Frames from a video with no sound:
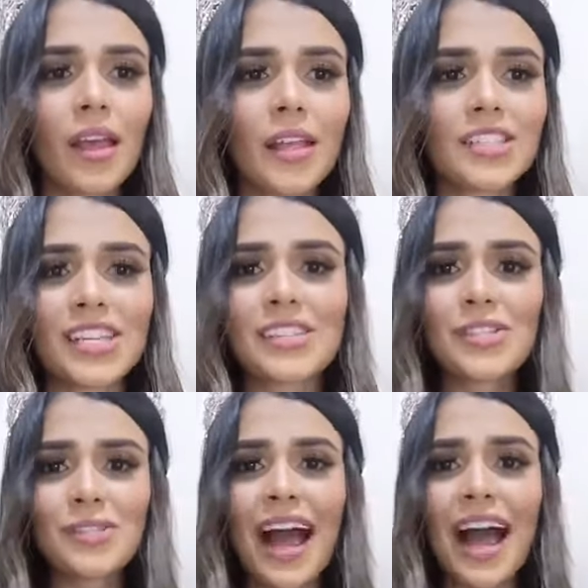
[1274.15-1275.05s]
just
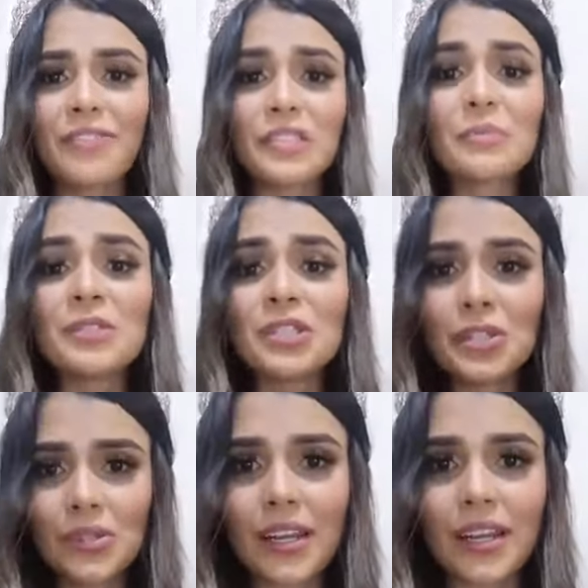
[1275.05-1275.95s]
to have the
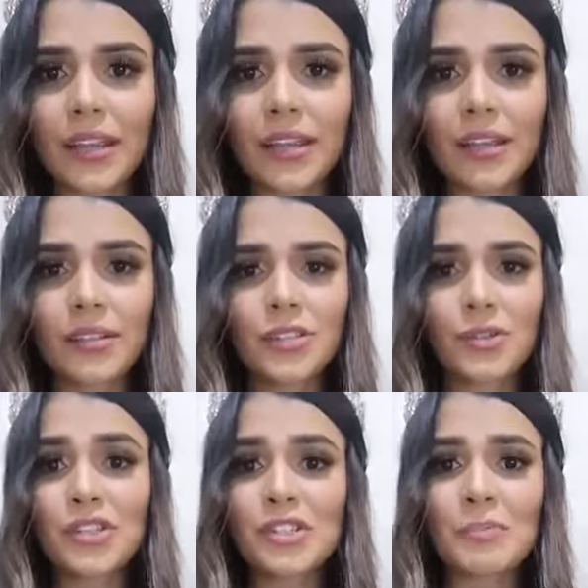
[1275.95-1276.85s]
opportunity to
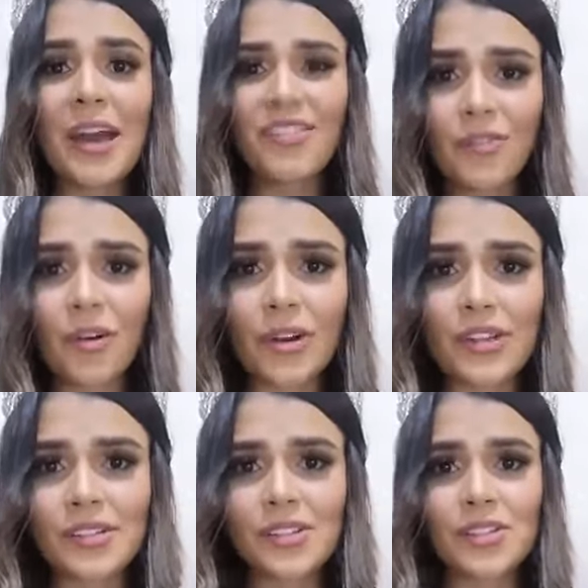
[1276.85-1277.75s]
use my
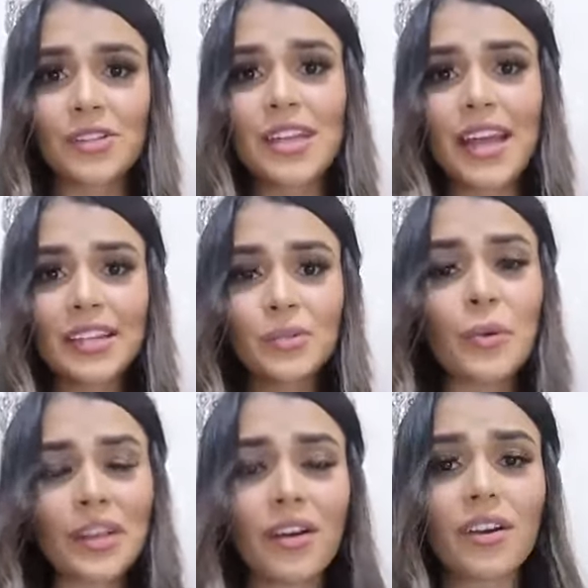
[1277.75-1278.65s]
voice to connect
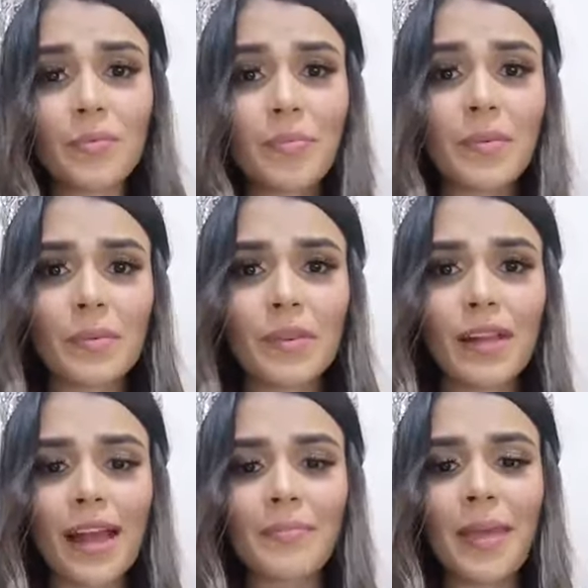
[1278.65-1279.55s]
with other people
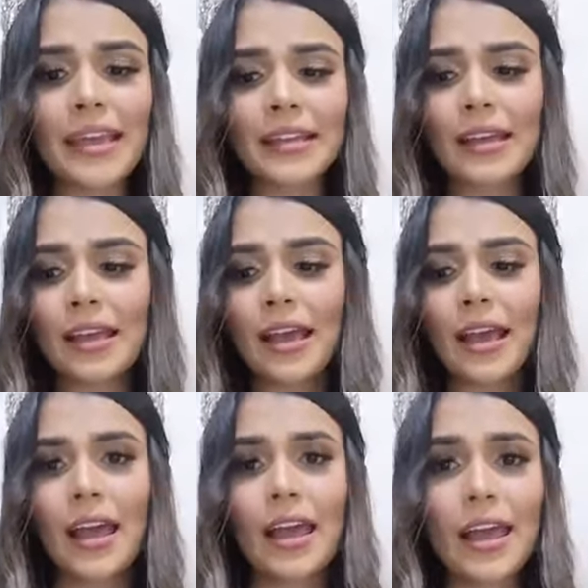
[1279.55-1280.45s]
and make
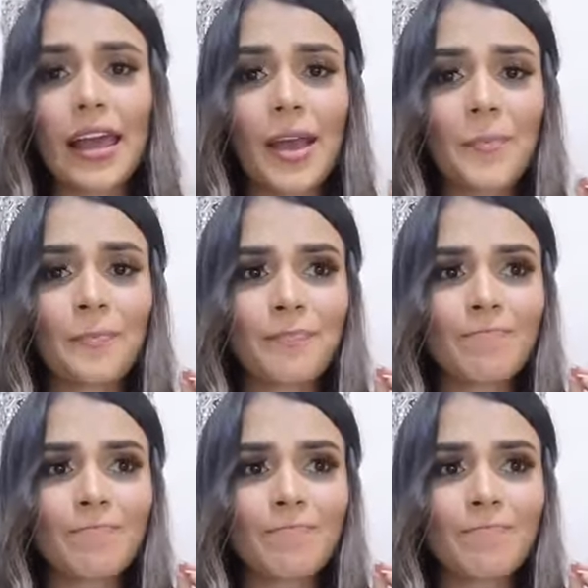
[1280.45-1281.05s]
a